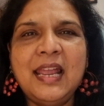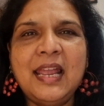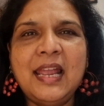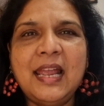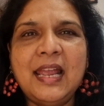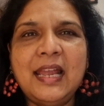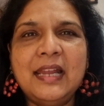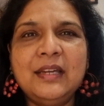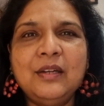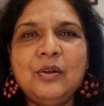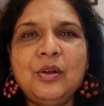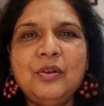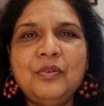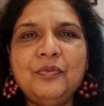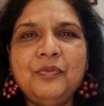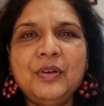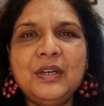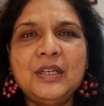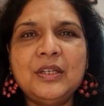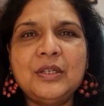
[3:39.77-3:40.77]
And
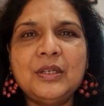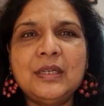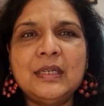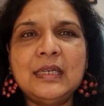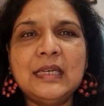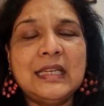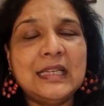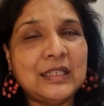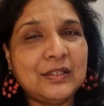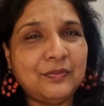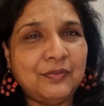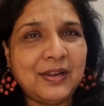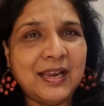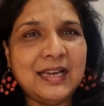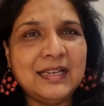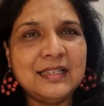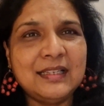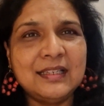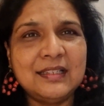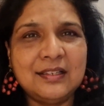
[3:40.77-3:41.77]
non-fiction is
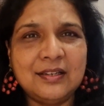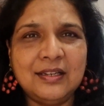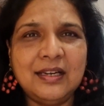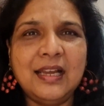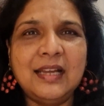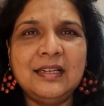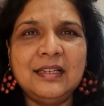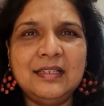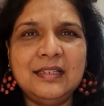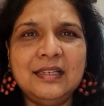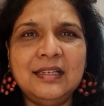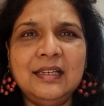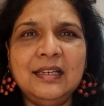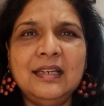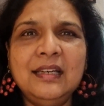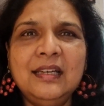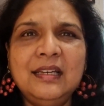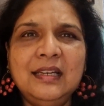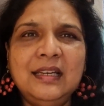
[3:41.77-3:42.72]
facts. It's reality.